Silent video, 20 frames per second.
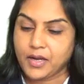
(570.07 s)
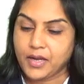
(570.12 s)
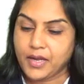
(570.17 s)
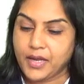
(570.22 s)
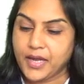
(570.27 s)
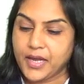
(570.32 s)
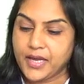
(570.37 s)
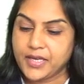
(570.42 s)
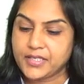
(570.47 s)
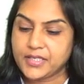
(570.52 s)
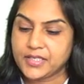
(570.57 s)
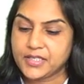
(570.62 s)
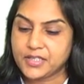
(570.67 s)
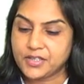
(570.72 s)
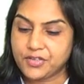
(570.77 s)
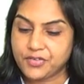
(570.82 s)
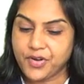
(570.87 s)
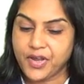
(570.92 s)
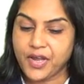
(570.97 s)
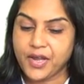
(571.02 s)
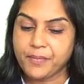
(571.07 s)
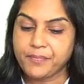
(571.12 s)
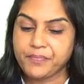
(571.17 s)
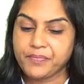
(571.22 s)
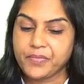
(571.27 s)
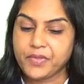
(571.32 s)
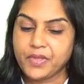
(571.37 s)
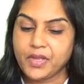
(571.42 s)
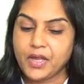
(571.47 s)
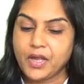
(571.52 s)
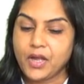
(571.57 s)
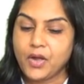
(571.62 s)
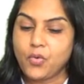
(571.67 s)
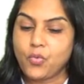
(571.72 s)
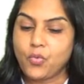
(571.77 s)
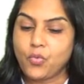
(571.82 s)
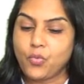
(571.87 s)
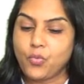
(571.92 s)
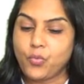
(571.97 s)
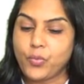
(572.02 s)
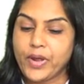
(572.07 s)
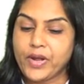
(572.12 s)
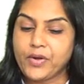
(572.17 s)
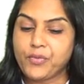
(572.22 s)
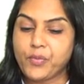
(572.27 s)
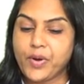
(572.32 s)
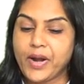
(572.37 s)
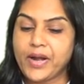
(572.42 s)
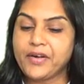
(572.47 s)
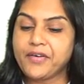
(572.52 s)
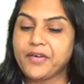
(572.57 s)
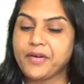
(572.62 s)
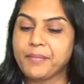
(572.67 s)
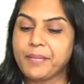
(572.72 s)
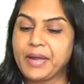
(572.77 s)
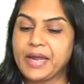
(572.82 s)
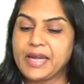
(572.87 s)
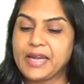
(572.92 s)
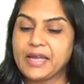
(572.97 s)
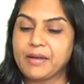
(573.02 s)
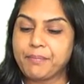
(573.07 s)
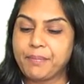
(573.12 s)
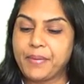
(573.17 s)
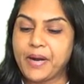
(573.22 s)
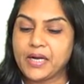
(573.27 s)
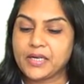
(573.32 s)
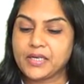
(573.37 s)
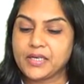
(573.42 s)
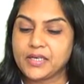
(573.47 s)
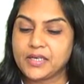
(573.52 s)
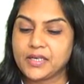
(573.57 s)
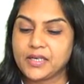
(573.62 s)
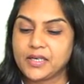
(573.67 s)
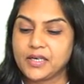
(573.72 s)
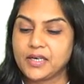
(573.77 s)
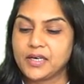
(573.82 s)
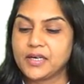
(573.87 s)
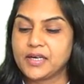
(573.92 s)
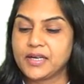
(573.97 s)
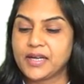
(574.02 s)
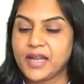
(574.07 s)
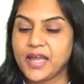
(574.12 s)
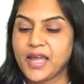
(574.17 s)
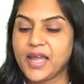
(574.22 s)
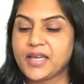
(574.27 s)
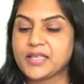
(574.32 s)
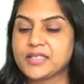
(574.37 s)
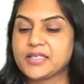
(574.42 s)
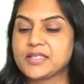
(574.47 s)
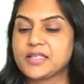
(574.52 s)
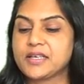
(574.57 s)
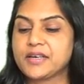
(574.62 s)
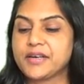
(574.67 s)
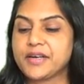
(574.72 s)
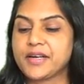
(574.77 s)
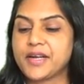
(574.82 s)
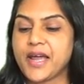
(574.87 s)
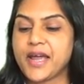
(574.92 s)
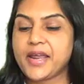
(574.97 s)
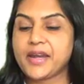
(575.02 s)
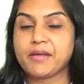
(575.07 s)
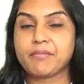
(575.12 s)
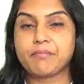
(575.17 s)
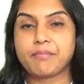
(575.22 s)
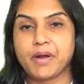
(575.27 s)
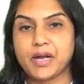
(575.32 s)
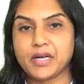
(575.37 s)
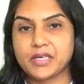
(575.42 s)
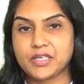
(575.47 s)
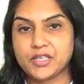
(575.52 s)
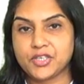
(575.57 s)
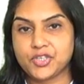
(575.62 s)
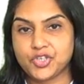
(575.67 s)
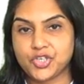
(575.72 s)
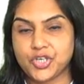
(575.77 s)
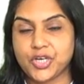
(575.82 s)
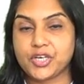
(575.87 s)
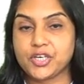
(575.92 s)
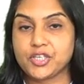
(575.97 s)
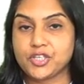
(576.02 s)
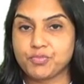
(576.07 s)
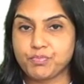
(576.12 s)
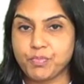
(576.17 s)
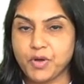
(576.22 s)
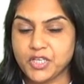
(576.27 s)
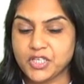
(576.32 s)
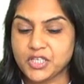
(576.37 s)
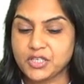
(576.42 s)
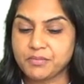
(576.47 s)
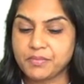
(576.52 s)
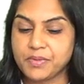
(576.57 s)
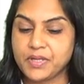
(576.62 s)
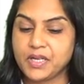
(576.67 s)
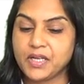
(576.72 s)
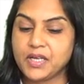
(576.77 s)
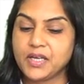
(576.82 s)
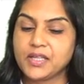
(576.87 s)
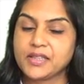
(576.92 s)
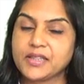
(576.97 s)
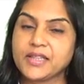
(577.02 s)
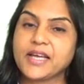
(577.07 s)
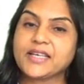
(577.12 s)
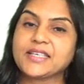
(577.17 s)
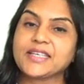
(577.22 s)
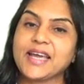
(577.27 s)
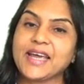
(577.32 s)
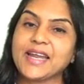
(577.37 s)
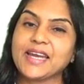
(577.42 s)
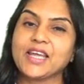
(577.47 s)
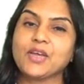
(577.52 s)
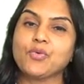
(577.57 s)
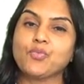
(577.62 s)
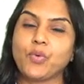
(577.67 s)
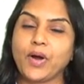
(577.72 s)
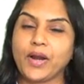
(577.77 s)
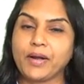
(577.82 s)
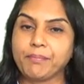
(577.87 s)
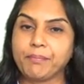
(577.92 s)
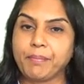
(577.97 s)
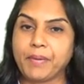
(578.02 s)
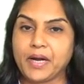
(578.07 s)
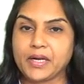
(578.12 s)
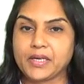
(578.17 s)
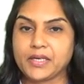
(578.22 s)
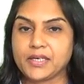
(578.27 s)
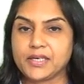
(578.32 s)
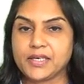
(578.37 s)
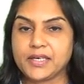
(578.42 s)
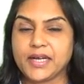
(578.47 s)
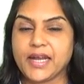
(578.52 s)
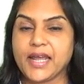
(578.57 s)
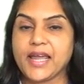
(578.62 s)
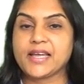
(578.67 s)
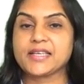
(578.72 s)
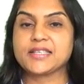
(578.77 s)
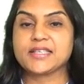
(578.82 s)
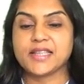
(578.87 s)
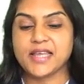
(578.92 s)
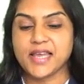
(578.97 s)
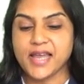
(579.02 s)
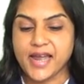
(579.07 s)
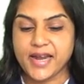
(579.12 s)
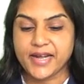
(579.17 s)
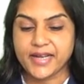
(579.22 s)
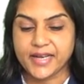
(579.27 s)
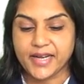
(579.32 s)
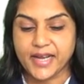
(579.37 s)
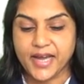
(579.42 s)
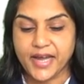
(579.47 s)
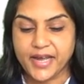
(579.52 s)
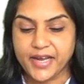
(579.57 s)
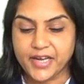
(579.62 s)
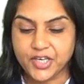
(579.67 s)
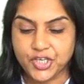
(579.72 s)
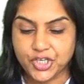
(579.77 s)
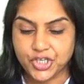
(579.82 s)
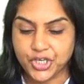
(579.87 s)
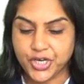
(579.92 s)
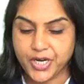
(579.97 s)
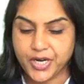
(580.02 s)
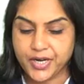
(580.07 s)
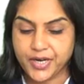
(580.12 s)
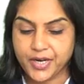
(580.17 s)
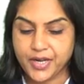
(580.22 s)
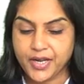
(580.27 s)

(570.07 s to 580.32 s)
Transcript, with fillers: Case 3 When one remaining partner takes the retiring partner's share, it's possible that any one partner takes the entire share.